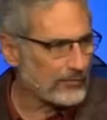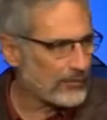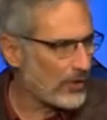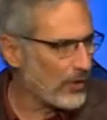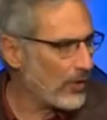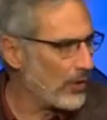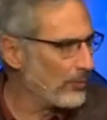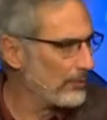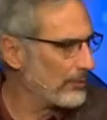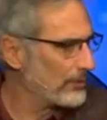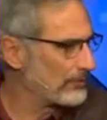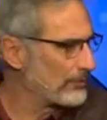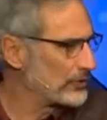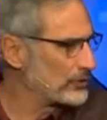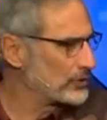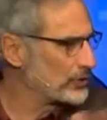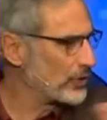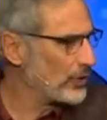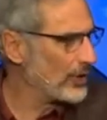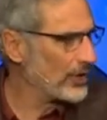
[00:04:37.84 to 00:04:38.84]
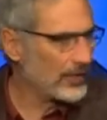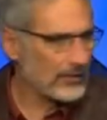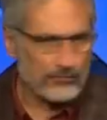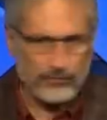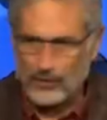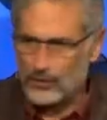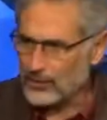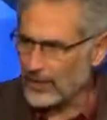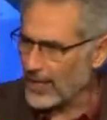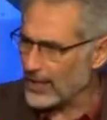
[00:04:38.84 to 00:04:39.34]
and for hope and for joy and
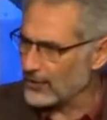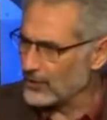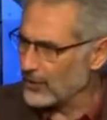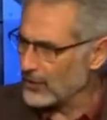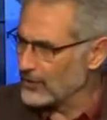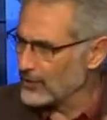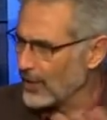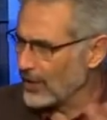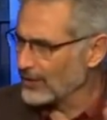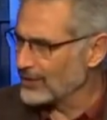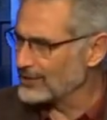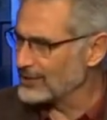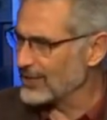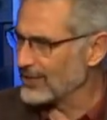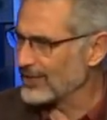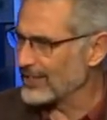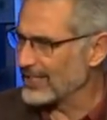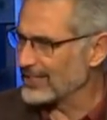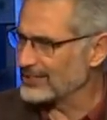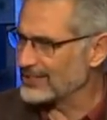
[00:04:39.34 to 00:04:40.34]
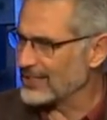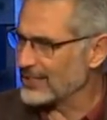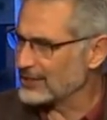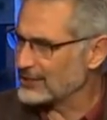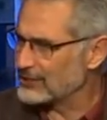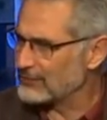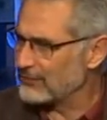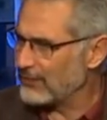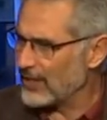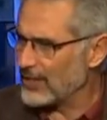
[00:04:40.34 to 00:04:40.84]
for gratitude and all these other things. And
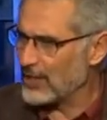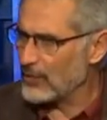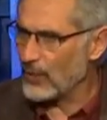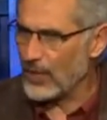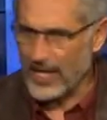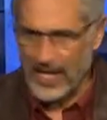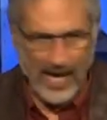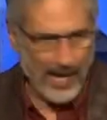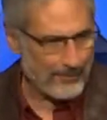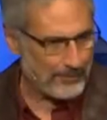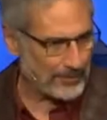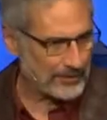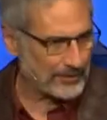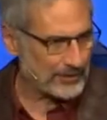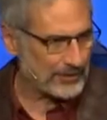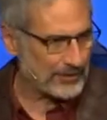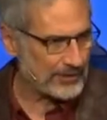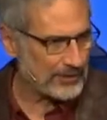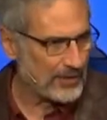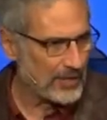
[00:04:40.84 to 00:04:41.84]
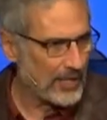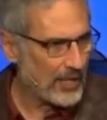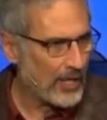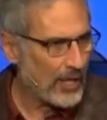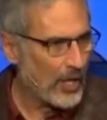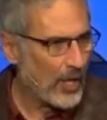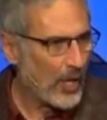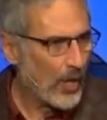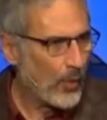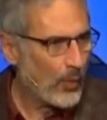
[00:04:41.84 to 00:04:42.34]
it's funny what happens
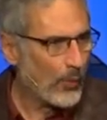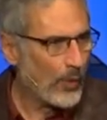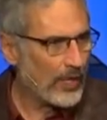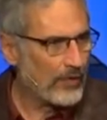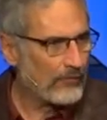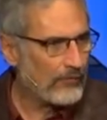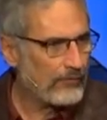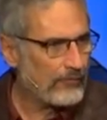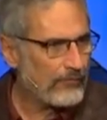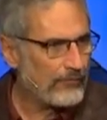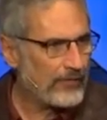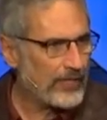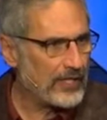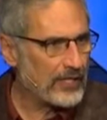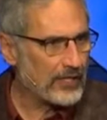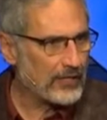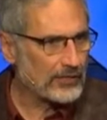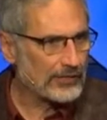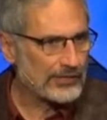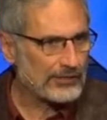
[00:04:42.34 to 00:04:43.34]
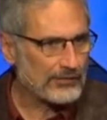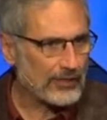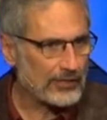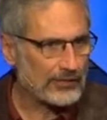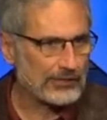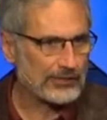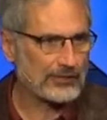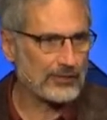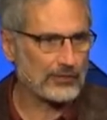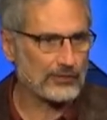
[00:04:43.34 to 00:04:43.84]
when fear
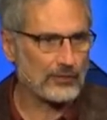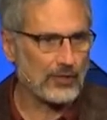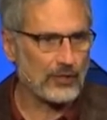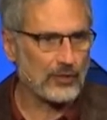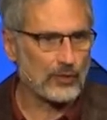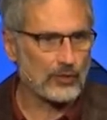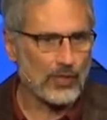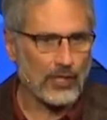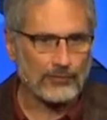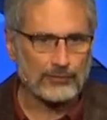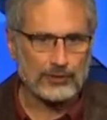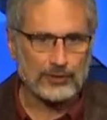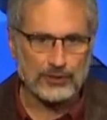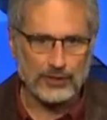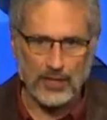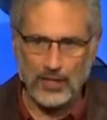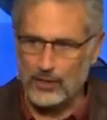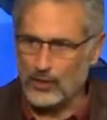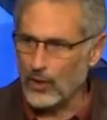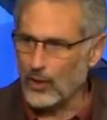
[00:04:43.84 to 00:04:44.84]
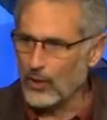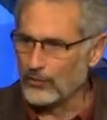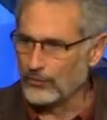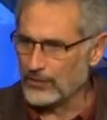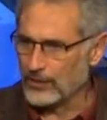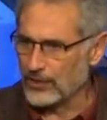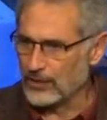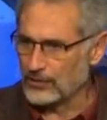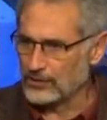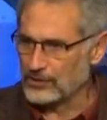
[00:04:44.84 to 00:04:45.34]
starts to run roughshod
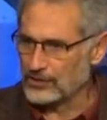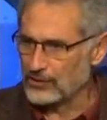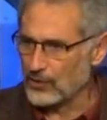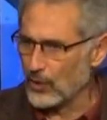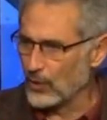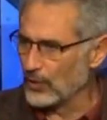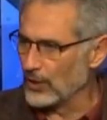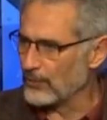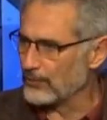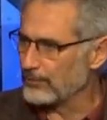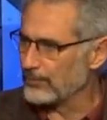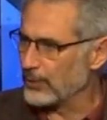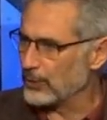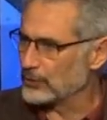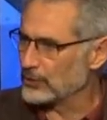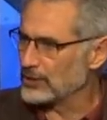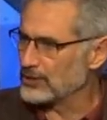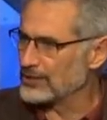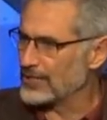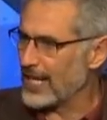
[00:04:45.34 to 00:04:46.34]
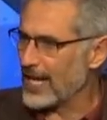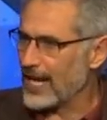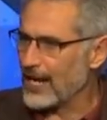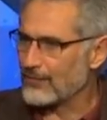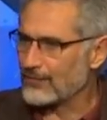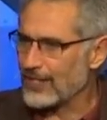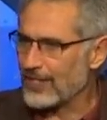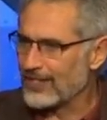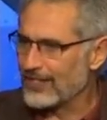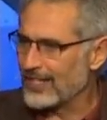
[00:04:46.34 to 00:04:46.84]
over your soul, it pushes
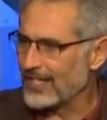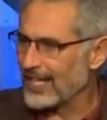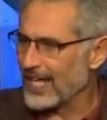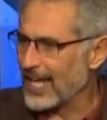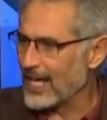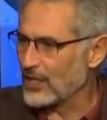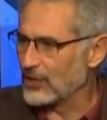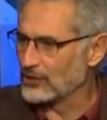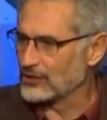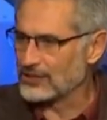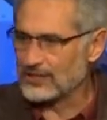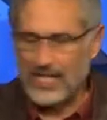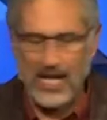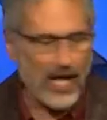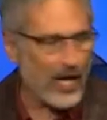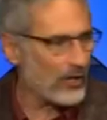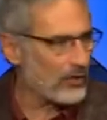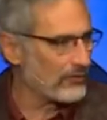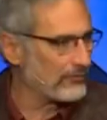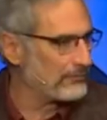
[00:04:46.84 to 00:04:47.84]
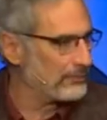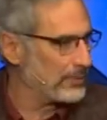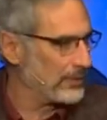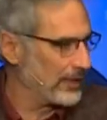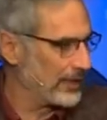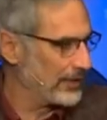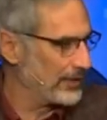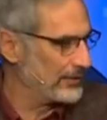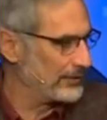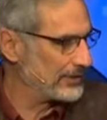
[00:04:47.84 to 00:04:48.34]
everything else out of
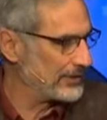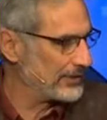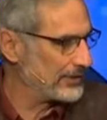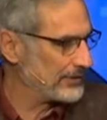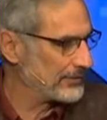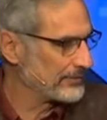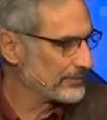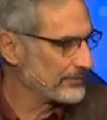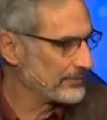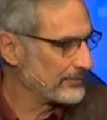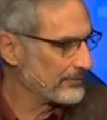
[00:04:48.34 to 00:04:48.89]
place.